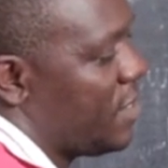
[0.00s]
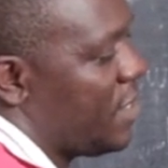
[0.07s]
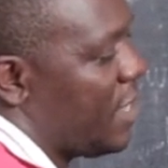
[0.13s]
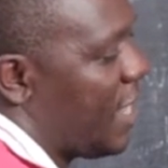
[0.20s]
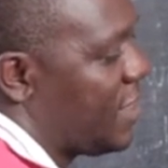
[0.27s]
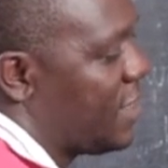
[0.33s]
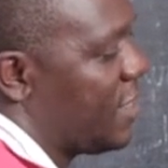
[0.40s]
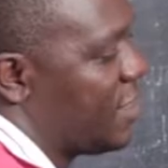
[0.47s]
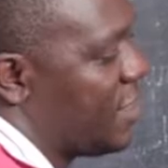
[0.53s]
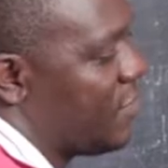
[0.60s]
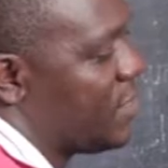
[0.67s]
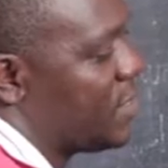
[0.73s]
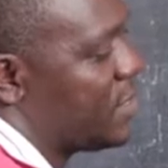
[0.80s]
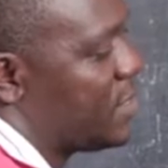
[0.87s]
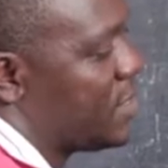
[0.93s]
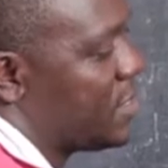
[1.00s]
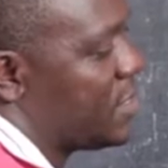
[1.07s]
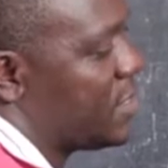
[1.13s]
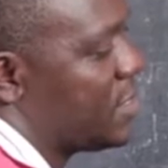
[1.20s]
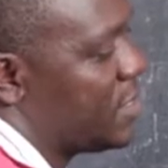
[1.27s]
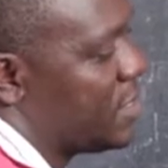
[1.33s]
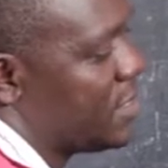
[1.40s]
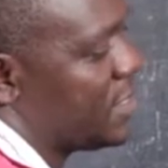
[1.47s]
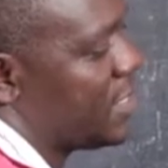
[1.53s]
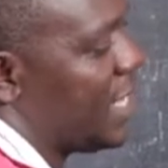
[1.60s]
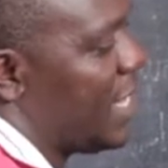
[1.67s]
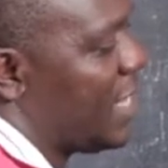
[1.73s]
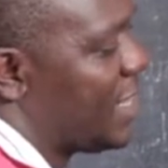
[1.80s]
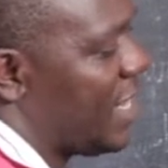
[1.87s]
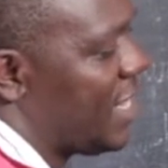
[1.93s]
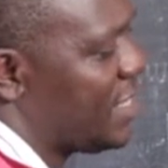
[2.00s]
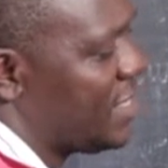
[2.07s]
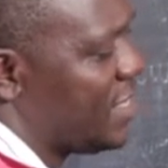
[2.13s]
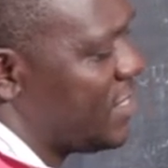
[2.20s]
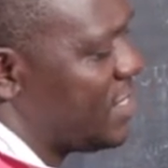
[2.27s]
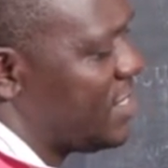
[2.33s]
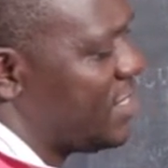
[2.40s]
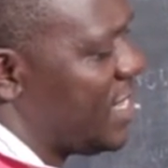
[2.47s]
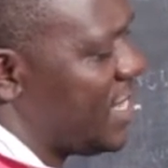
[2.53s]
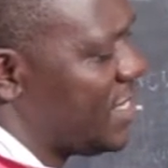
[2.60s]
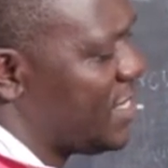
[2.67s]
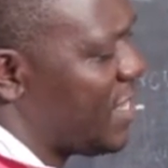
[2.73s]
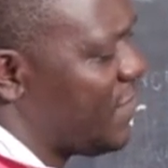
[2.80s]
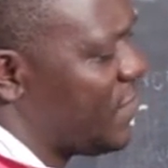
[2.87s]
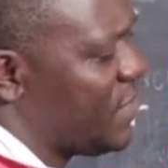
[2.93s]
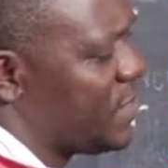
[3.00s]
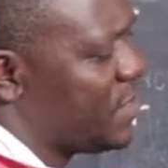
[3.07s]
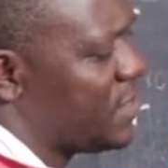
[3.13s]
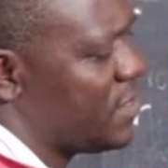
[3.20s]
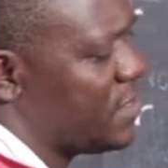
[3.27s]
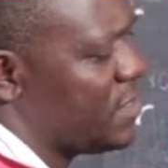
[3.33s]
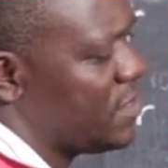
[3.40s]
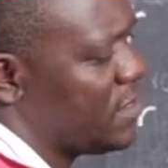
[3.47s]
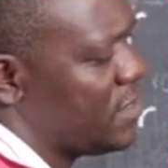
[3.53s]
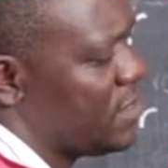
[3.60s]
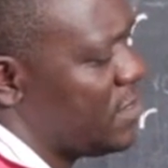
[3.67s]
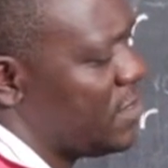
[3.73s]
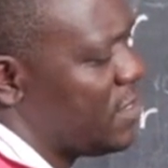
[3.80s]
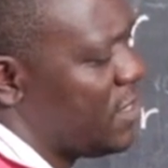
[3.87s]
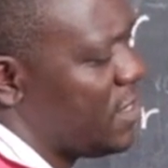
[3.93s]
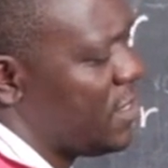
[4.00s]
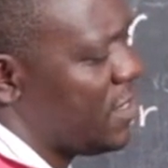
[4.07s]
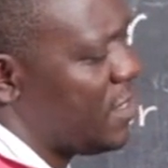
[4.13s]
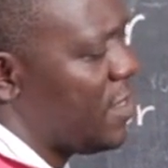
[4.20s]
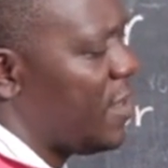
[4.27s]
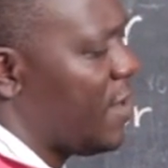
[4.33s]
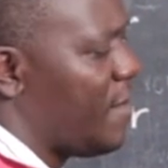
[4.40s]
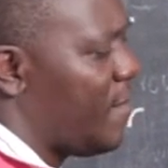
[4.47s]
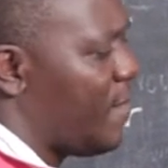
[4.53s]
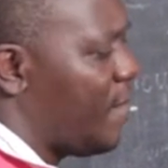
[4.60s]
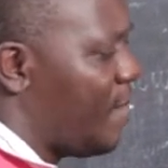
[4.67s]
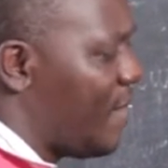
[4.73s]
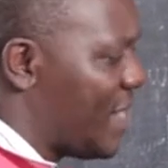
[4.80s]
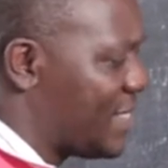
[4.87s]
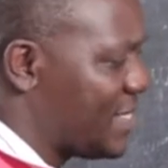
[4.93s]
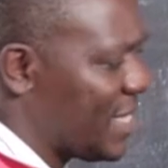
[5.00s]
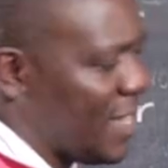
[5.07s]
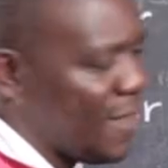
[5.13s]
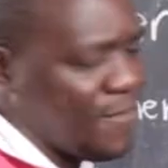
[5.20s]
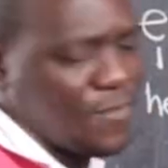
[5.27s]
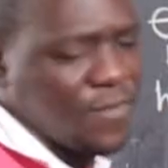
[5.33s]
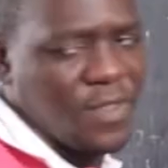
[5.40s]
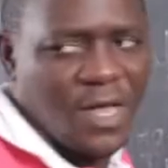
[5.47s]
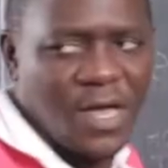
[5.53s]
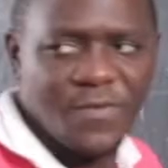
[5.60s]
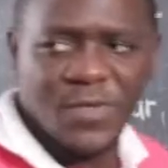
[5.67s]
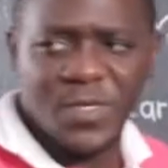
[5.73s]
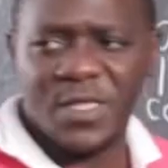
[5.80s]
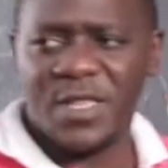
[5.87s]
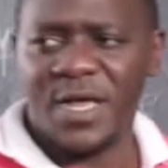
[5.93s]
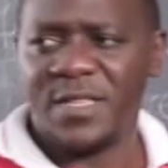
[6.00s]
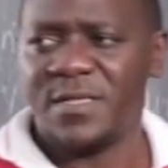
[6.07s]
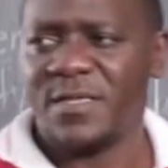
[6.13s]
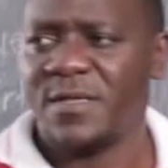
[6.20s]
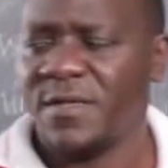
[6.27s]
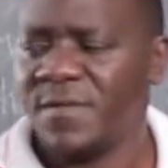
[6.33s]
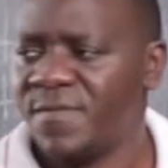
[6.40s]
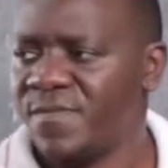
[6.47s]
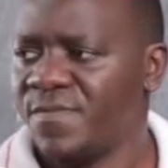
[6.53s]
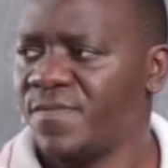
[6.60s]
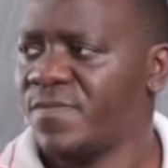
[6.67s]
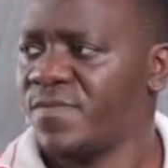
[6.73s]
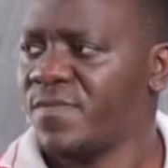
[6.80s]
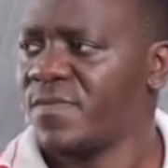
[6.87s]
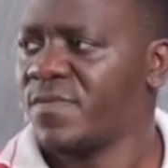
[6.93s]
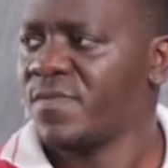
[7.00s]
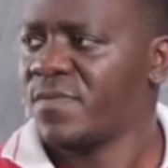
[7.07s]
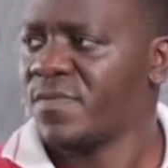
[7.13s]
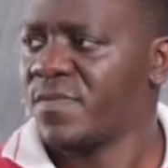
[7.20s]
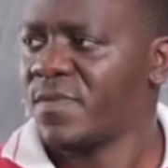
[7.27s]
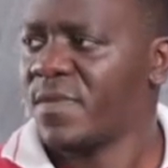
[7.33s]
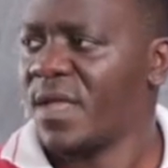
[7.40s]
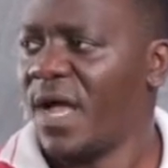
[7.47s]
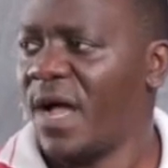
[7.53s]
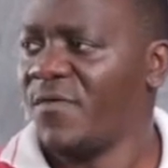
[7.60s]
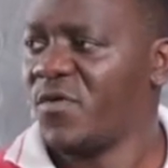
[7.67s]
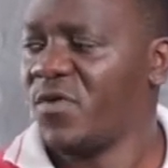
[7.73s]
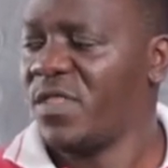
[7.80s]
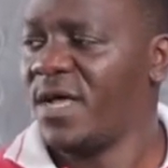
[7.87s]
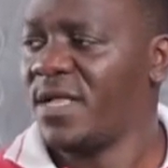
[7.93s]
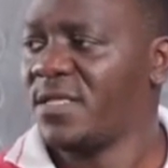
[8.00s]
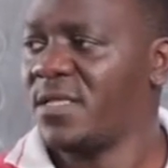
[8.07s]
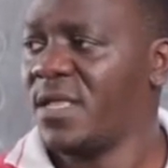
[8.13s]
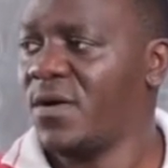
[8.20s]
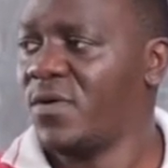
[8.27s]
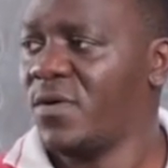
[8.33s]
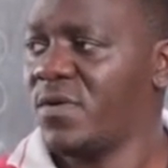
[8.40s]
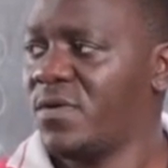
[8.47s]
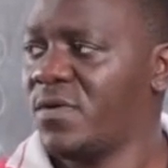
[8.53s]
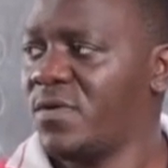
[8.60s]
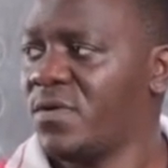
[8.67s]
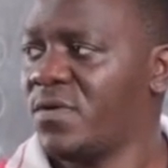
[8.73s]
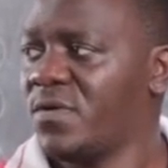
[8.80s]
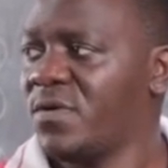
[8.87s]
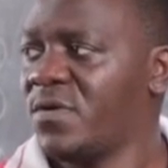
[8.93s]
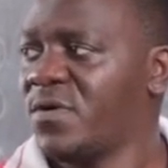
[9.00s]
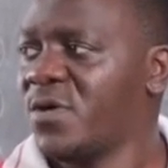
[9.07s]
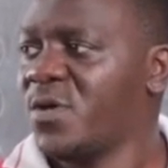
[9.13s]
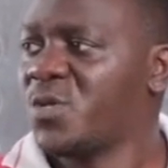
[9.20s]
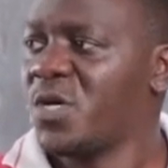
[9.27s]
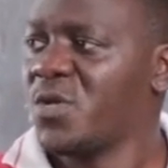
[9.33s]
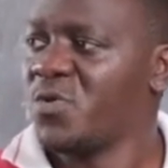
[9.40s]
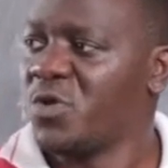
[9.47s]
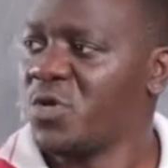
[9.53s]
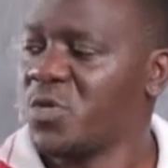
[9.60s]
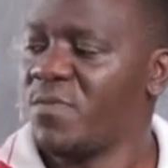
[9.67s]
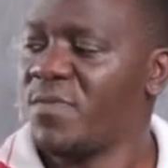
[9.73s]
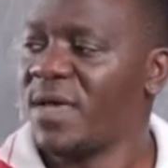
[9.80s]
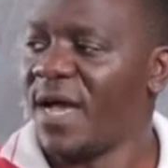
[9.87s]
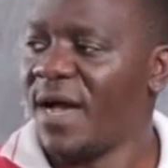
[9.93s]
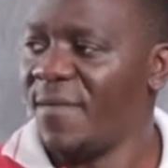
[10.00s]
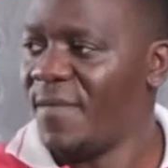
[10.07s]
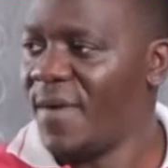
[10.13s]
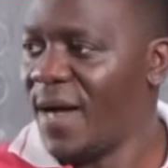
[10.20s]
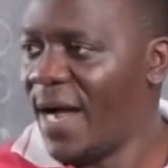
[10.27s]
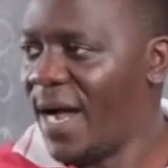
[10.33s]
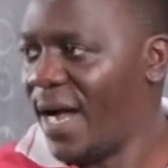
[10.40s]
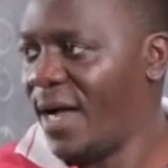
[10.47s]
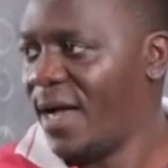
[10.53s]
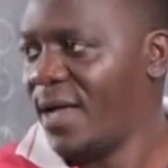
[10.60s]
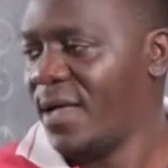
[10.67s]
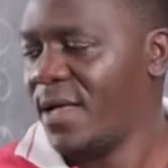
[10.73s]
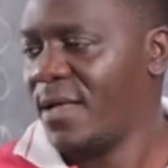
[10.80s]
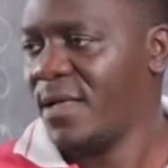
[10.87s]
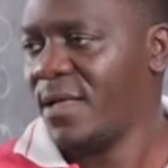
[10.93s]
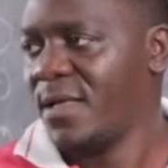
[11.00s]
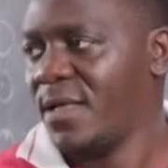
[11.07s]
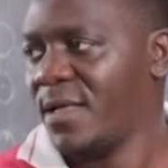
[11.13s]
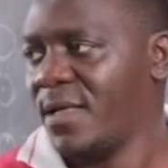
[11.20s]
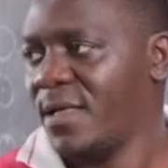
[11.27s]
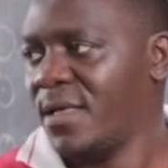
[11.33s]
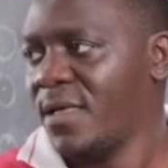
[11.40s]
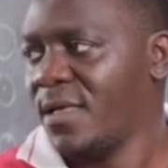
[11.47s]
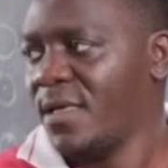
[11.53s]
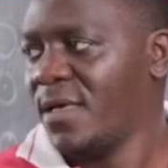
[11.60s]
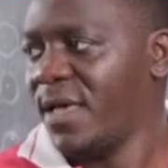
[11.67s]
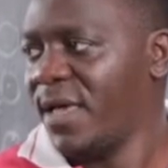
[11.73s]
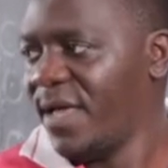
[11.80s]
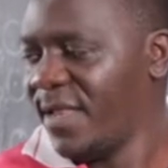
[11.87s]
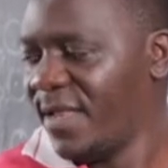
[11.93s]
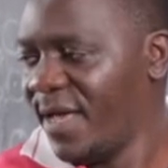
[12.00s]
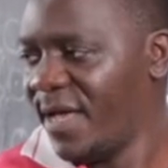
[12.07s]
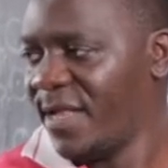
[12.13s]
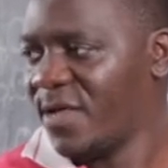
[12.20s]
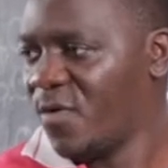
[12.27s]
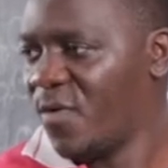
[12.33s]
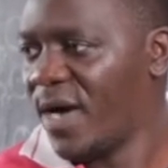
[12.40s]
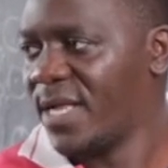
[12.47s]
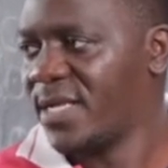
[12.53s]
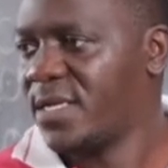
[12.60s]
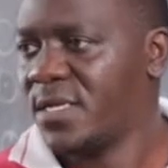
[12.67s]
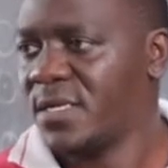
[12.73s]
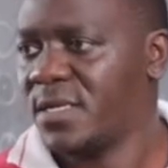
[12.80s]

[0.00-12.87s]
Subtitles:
I think there is, it's like that. Does it have this? Yes. Matter. Have you seen that? Have you got that now? So it will also become A in any word.